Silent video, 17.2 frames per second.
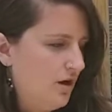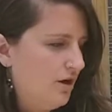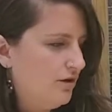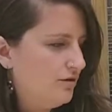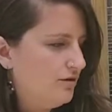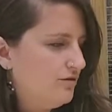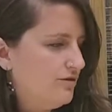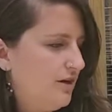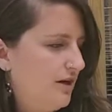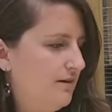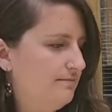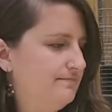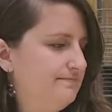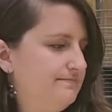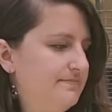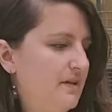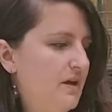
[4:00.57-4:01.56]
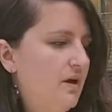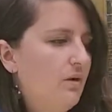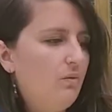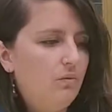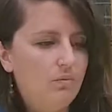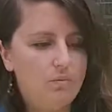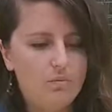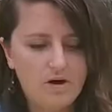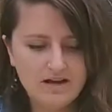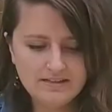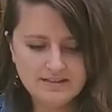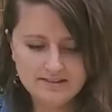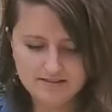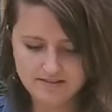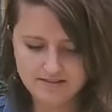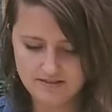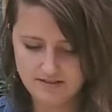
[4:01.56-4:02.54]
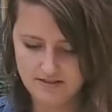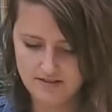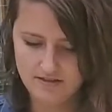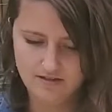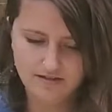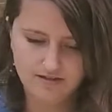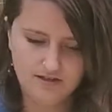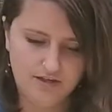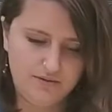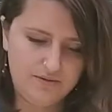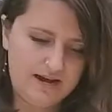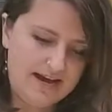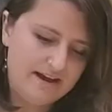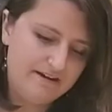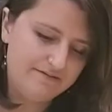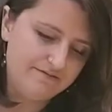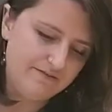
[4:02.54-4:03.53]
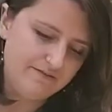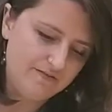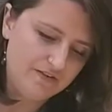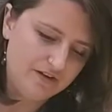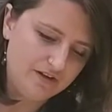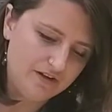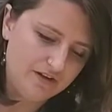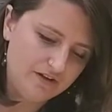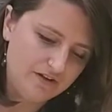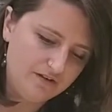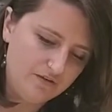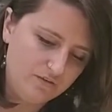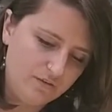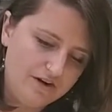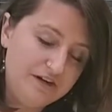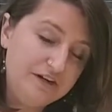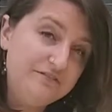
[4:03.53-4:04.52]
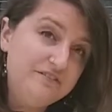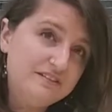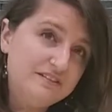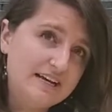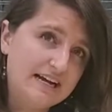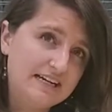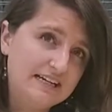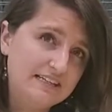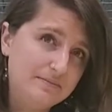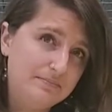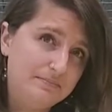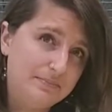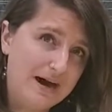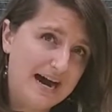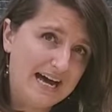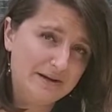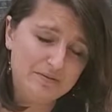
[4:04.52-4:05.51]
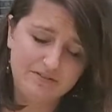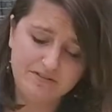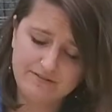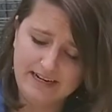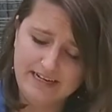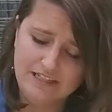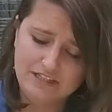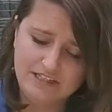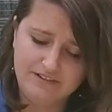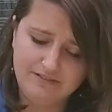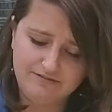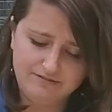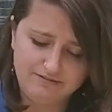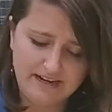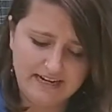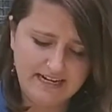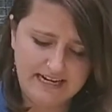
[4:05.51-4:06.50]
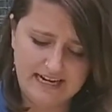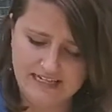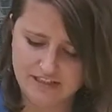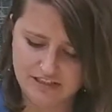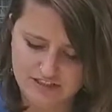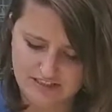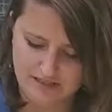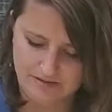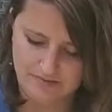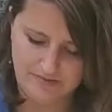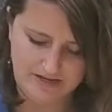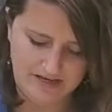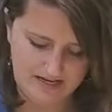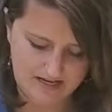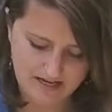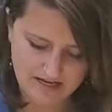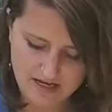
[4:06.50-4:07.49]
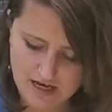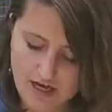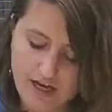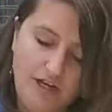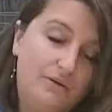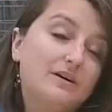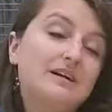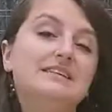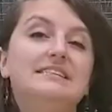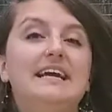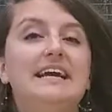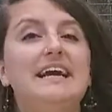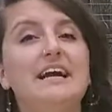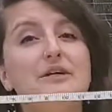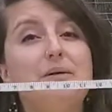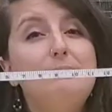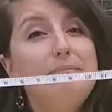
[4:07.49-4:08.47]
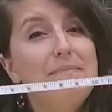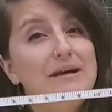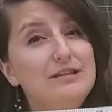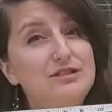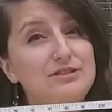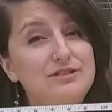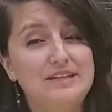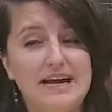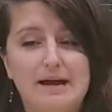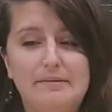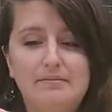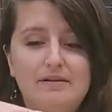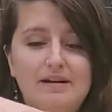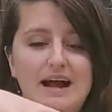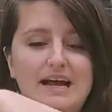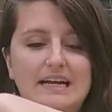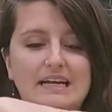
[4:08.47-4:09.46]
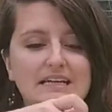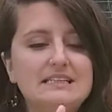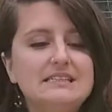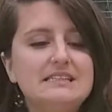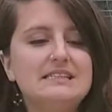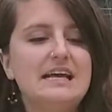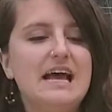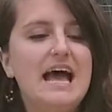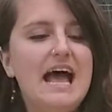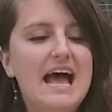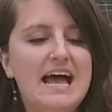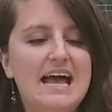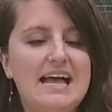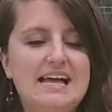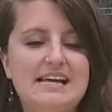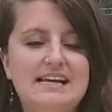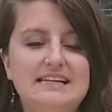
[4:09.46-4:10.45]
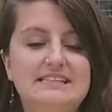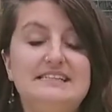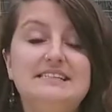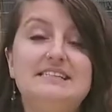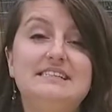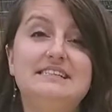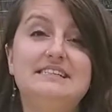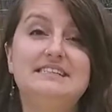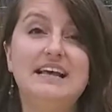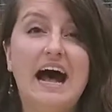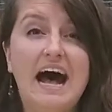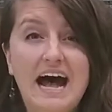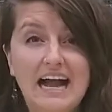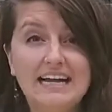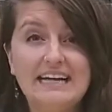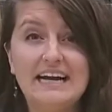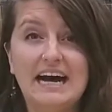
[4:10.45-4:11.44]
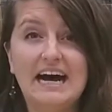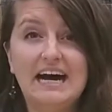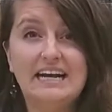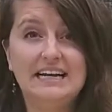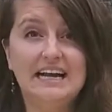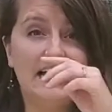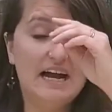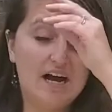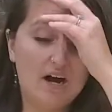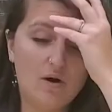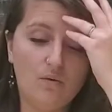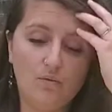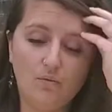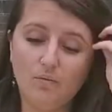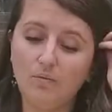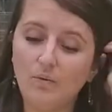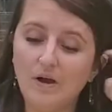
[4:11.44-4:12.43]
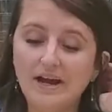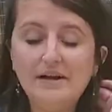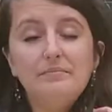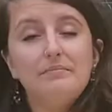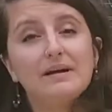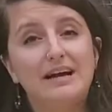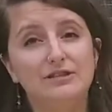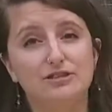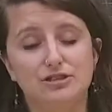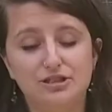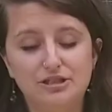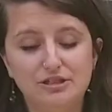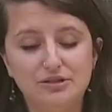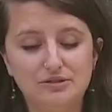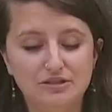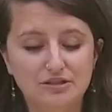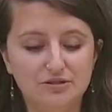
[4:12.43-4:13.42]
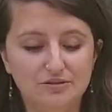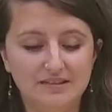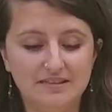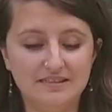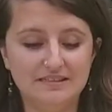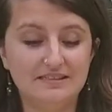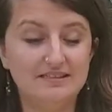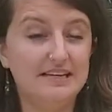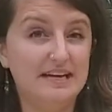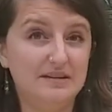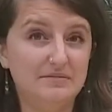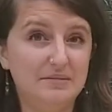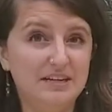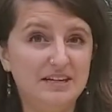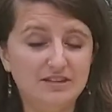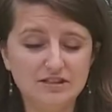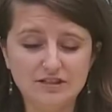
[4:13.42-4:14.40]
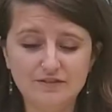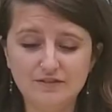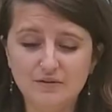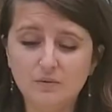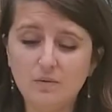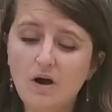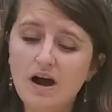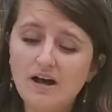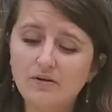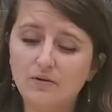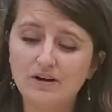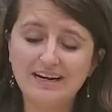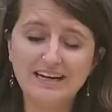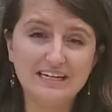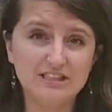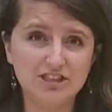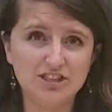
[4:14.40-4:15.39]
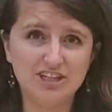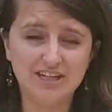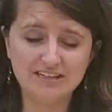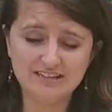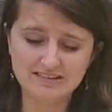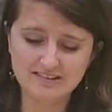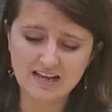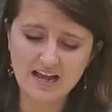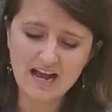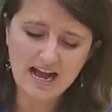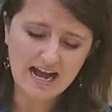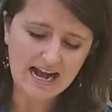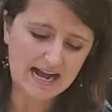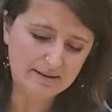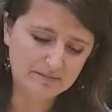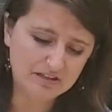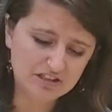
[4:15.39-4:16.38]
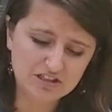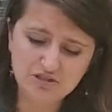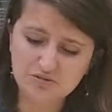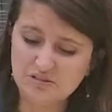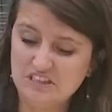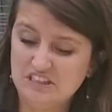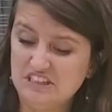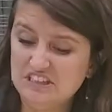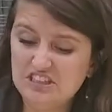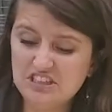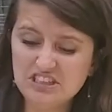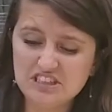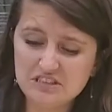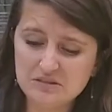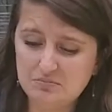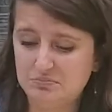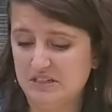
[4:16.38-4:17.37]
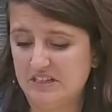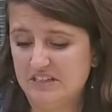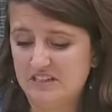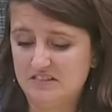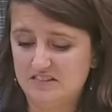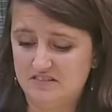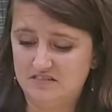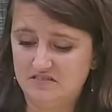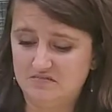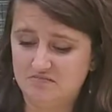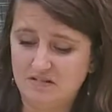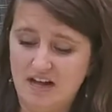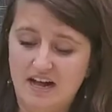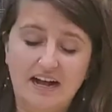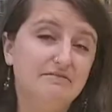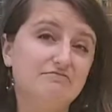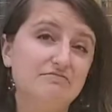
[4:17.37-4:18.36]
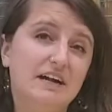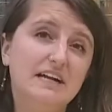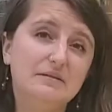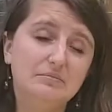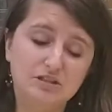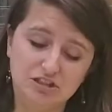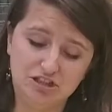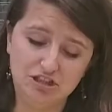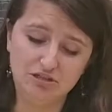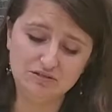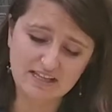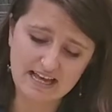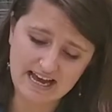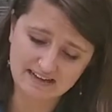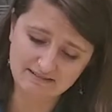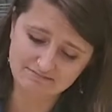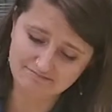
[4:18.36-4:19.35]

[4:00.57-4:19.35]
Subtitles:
So, once you have where you've decided the bottom of the rain gauge is going to be, you want to take out your measuring apparatus and decide on a way to measure. You can do it in centimeters if you want, or inches. I'm going to do it in inches because I randomly chose that.